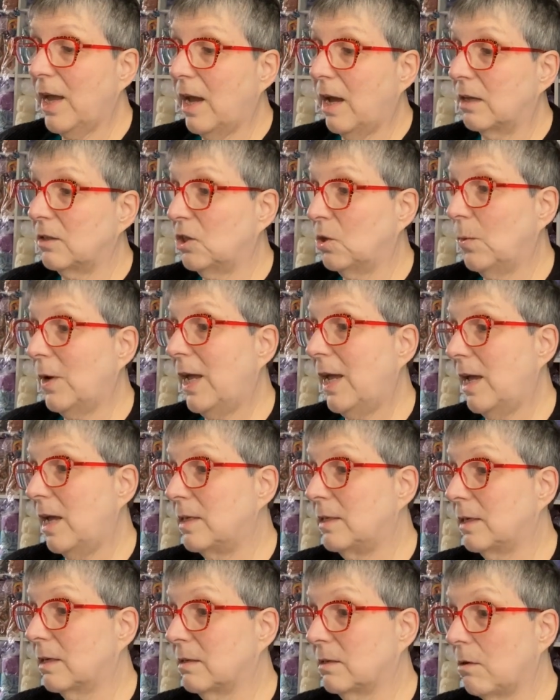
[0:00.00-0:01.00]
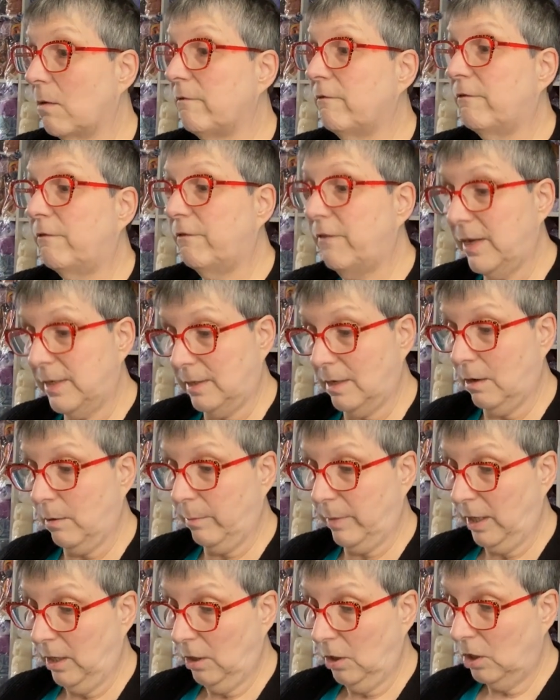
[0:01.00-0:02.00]
hat to her head because I'm fed
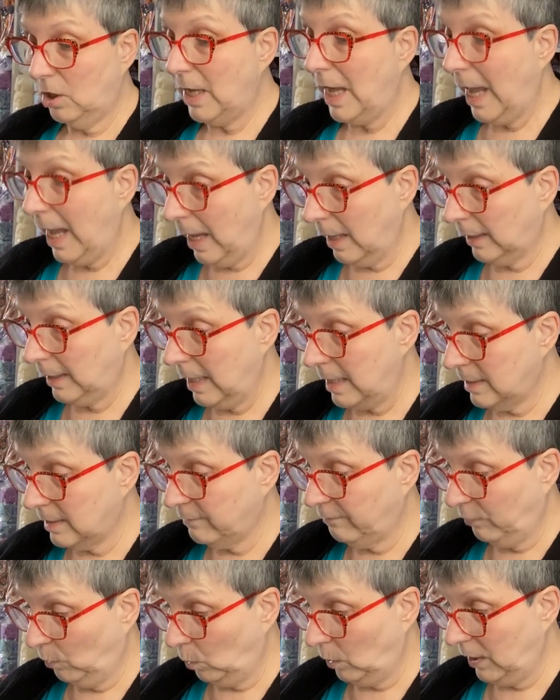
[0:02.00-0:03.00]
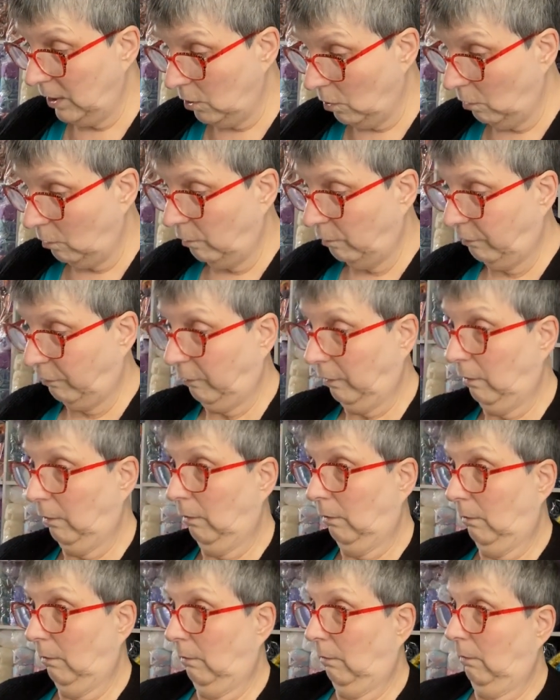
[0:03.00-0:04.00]
up. Your hat keeps falling off
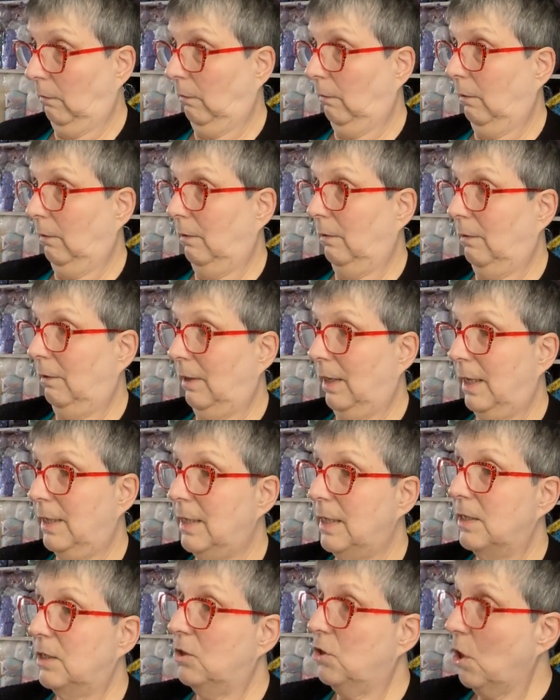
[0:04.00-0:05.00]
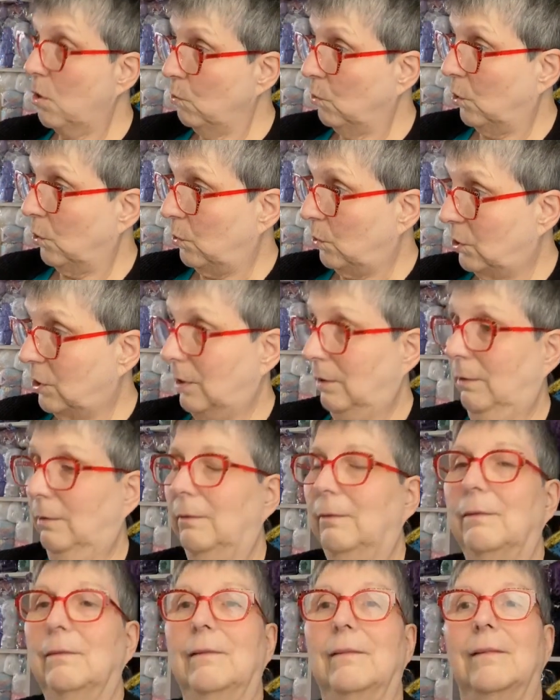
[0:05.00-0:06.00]
and it's no good.
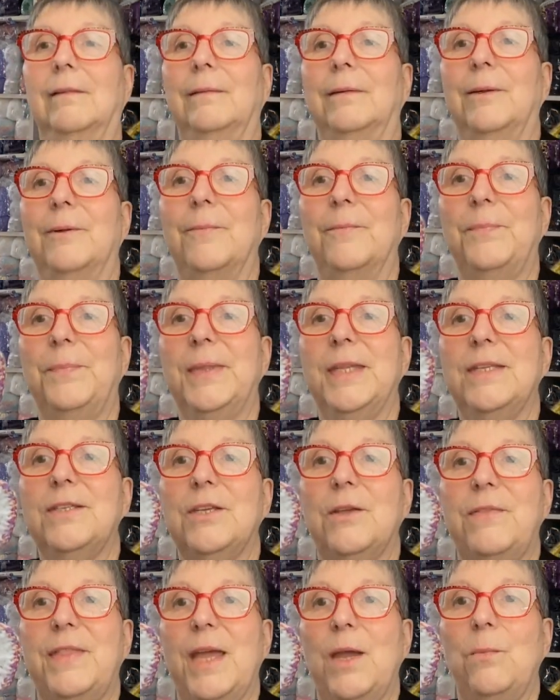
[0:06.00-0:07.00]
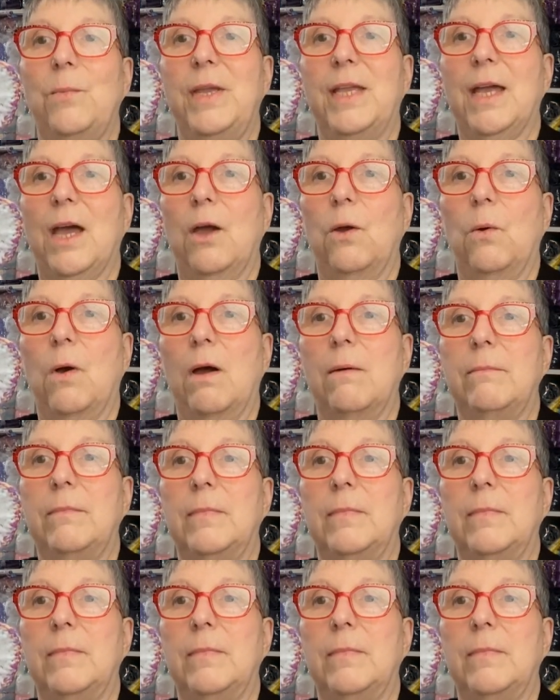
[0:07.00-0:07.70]
So there we go.